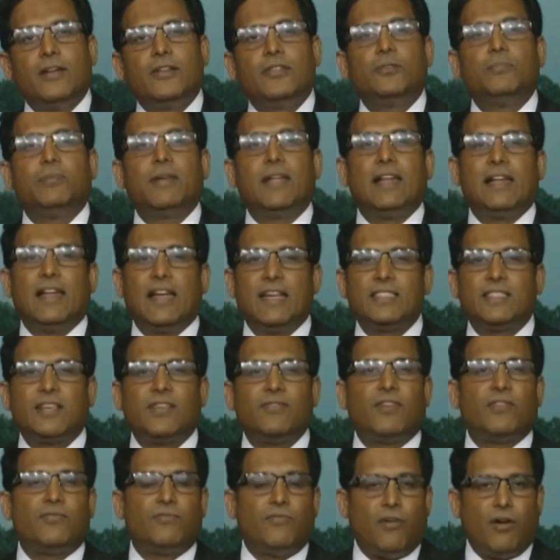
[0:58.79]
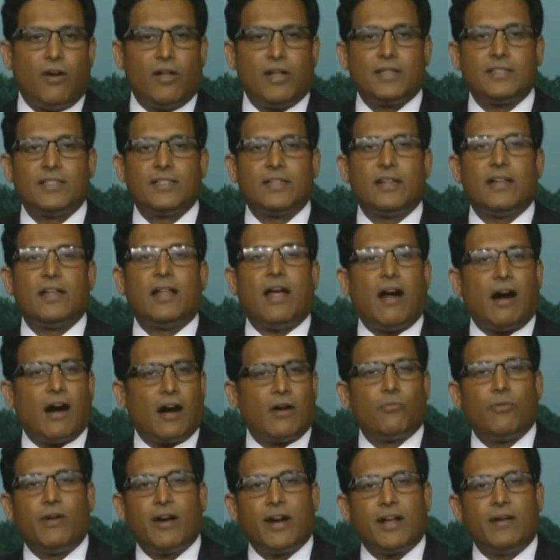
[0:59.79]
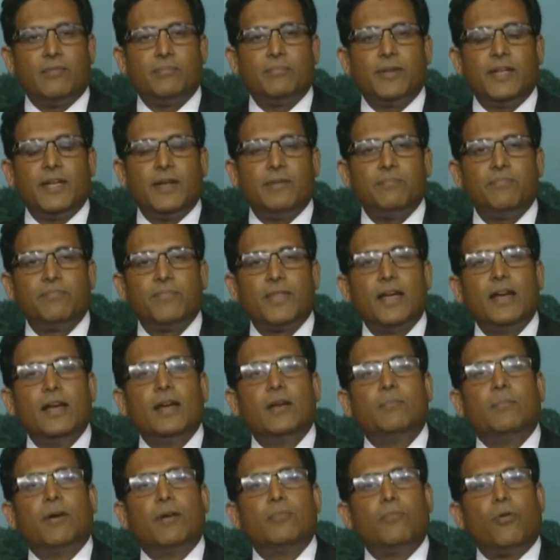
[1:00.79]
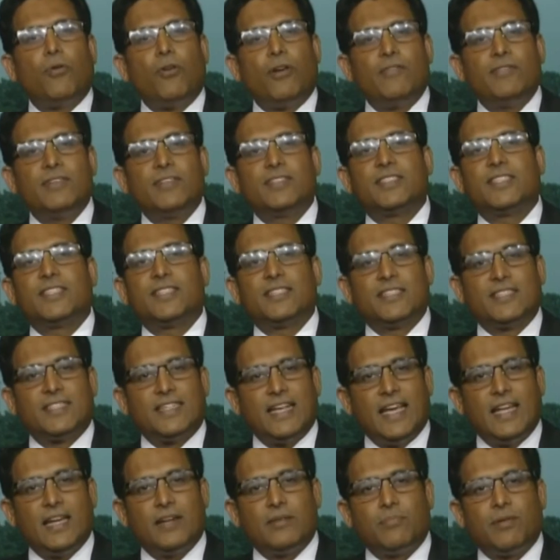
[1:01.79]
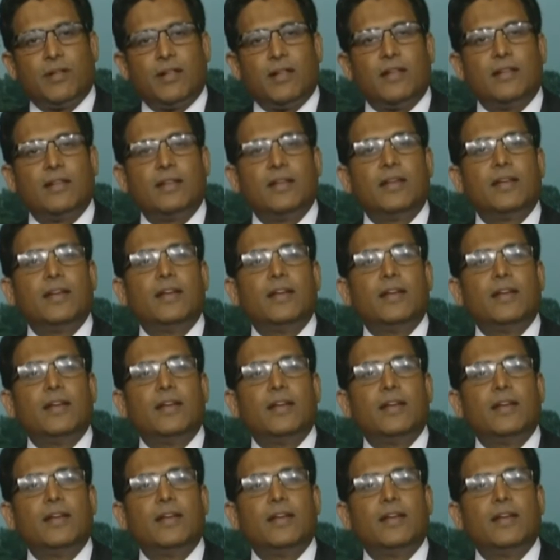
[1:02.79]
to be less of a volatile hardware company, but more of a sustainable,